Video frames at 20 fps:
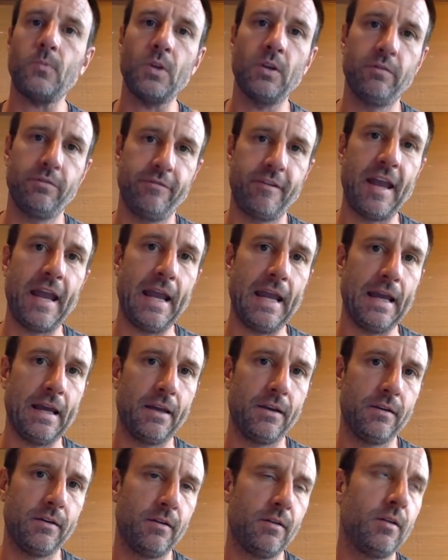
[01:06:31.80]

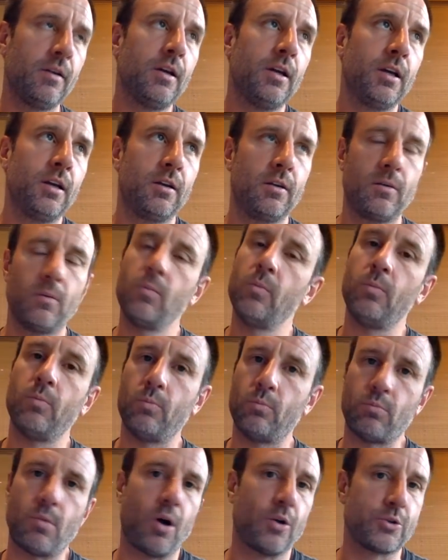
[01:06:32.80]
fan,
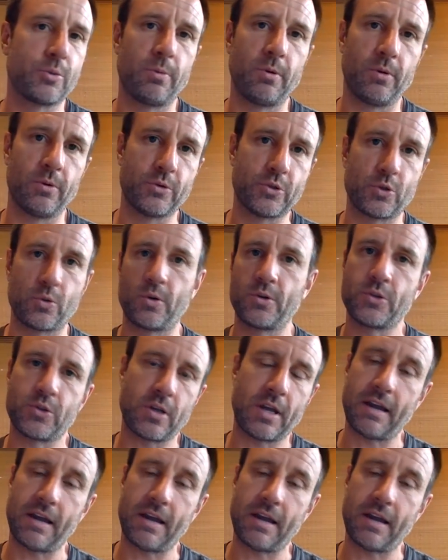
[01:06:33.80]
multiple source.